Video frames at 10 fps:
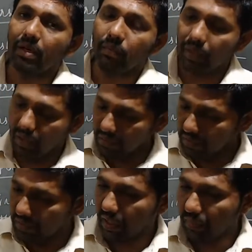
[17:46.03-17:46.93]
We have to
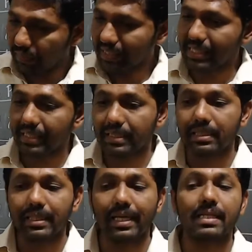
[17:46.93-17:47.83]
drop in
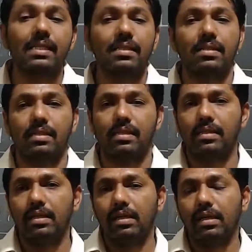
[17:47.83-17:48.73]
certain cases.
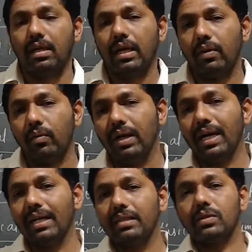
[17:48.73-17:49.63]
What
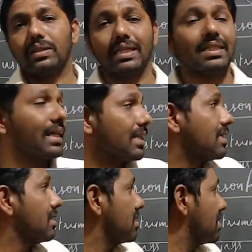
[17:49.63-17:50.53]
are such
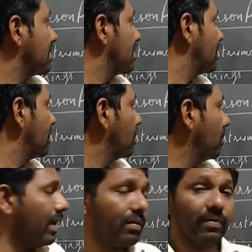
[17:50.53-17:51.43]
cases
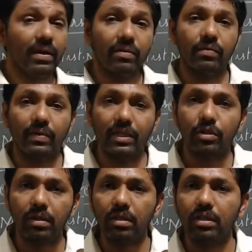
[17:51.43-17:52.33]
where we
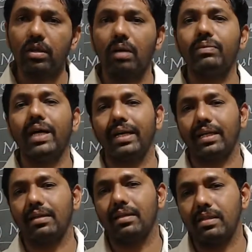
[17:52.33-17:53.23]
should drop the
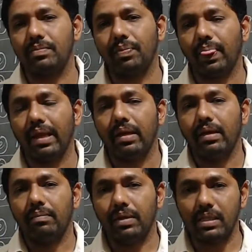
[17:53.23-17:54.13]
articles?
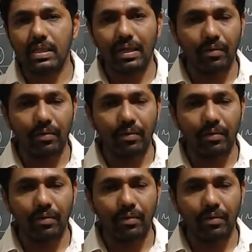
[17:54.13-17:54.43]
Because